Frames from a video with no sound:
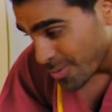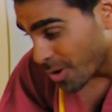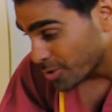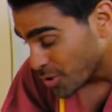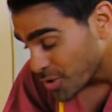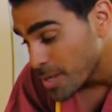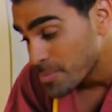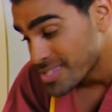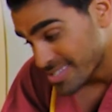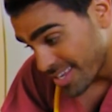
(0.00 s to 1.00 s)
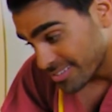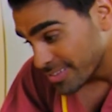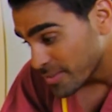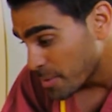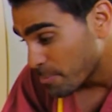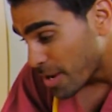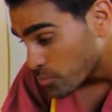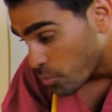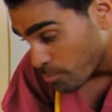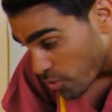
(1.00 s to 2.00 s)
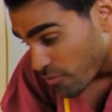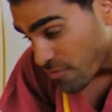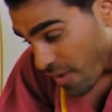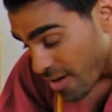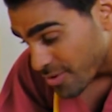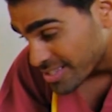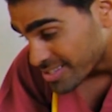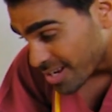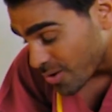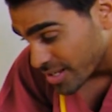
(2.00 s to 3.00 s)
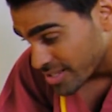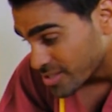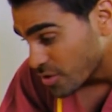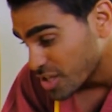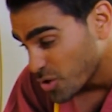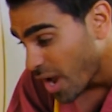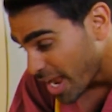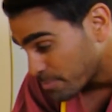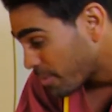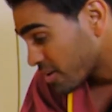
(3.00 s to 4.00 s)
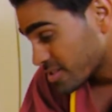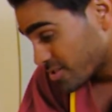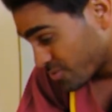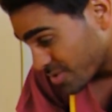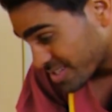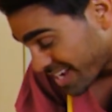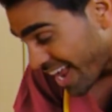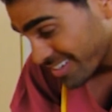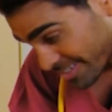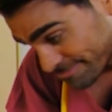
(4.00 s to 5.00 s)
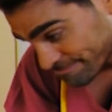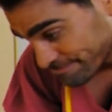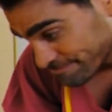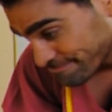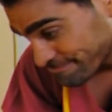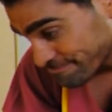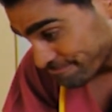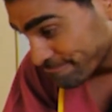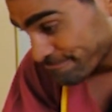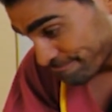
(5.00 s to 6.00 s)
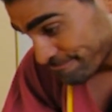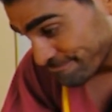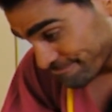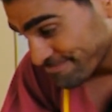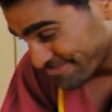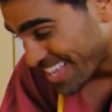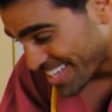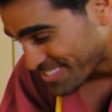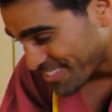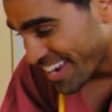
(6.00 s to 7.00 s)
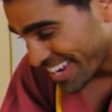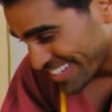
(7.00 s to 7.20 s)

While you keep still, the bed will move very slowly so that your head passes through the scanner. Oh, through the middle of the donut? That's right.